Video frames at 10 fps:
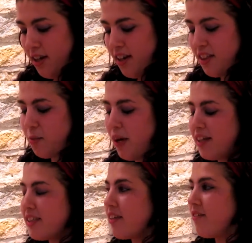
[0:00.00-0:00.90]
The
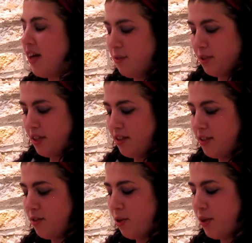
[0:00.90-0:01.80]
bodies confined within these
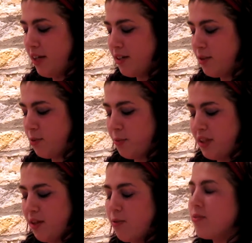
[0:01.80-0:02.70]
doorways would be
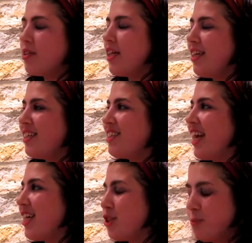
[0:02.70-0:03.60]
the only
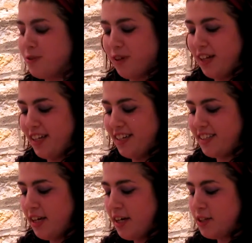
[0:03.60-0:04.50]
tangible relics
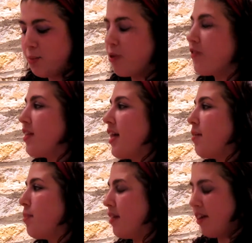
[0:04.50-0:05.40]
to prove that they had
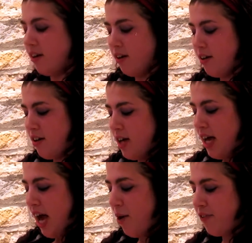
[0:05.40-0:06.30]
been there,
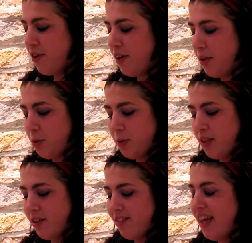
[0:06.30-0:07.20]
However, it would be
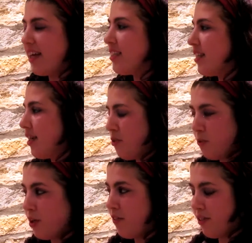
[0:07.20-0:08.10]
their legacy,
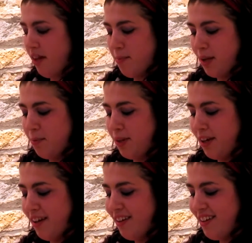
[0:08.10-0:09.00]
whatever that may
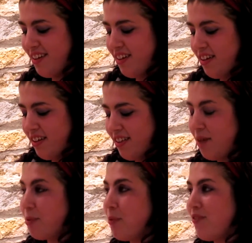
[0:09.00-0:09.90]
be, that
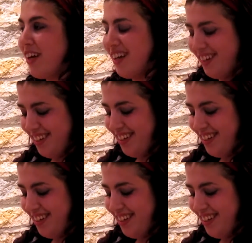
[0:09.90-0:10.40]
would prevail.